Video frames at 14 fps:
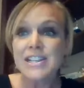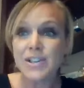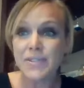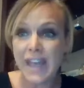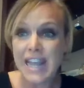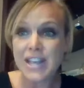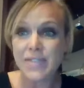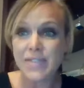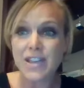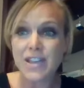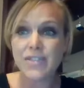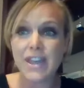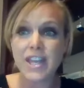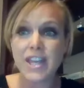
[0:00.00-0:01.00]
So thank you,
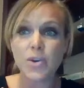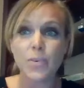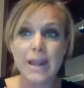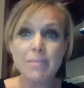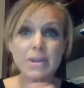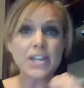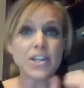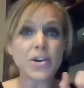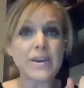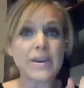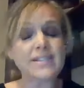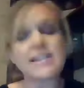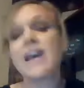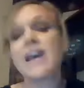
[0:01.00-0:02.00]
thank you, thank you. What I'm going to do
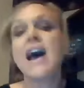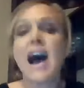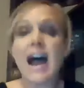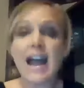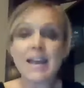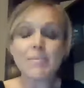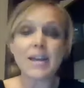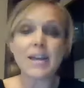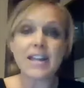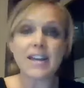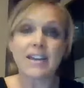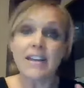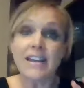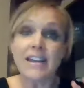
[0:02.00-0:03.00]
is I'm
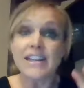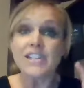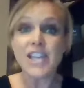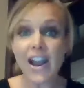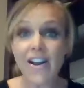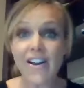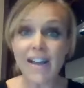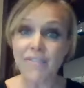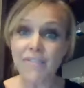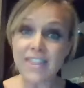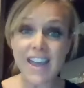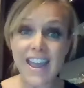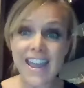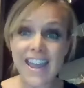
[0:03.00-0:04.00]

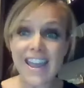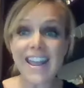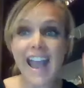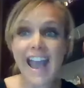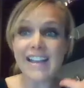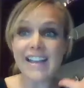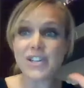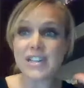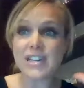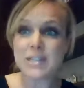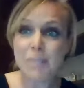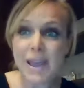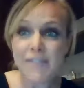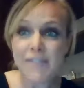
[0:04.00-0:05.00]
everything and
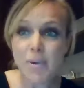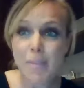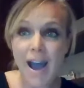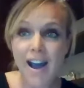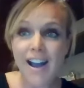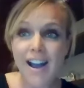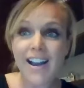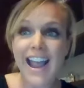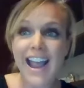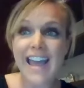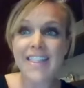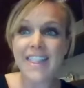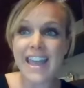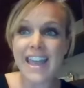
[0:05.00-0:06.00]
just speak from my heart,
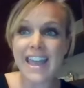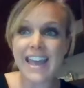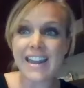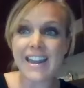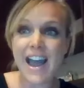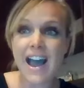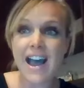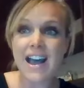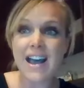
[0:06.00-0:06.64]
and then